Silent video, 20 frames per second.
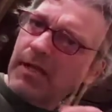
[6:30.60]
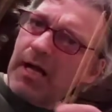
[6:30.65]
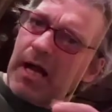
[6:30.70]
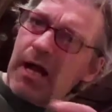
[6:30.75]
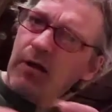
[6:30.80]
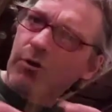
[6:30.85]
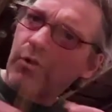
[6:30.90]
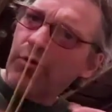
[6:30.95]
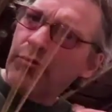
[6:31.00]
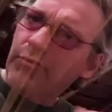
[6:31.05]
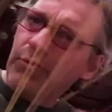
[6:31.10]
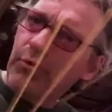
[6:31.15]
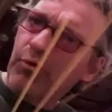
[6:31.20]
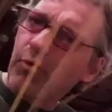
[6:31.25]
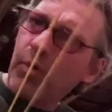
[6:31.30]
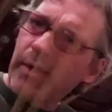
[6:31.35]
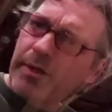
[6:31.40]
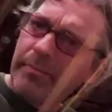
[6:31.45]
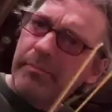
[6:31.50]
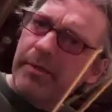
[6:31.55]
I'll go through
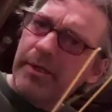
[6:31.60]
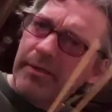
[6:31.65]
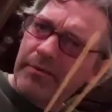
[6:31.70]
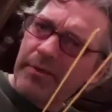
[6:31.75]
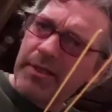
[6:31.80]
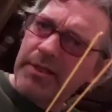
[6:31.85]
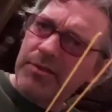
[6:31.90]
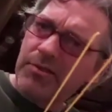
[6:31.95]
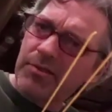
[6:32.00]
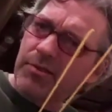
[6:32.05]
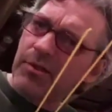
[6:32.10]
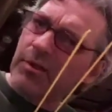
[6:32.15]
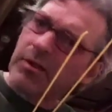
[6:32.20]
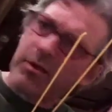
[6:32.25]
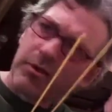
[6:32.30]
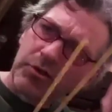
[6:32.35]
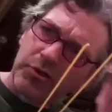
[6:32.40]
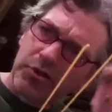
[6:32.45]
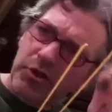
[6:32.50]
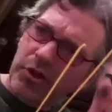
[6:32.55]
quite a bit of
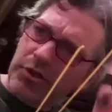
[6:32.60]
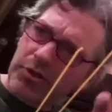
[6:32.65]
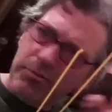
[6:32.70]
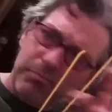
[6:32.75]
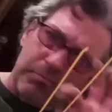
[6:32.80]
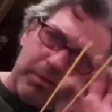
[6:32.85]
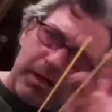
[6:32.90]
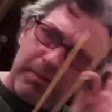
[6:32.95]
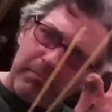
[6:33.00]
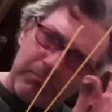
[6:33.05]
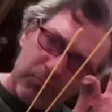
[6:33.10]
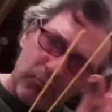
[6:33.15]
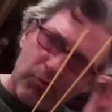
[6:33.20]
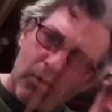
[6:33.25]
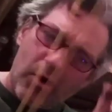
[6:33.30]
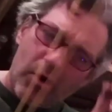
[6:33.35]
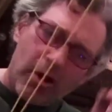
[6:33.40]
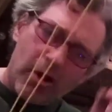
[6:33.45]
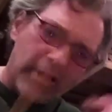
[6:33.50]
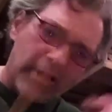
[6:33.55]
this just by
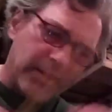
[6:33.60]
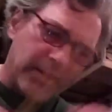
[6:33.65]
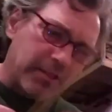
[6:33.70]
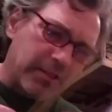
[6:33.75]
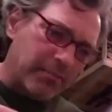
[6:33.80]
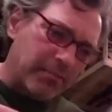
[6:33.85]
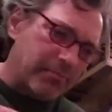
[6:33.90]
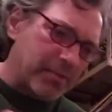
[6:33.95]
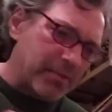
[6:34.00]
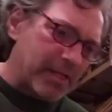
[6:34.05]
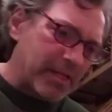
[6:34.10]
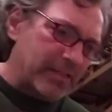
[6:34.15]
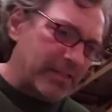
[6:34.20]
drawing the petals.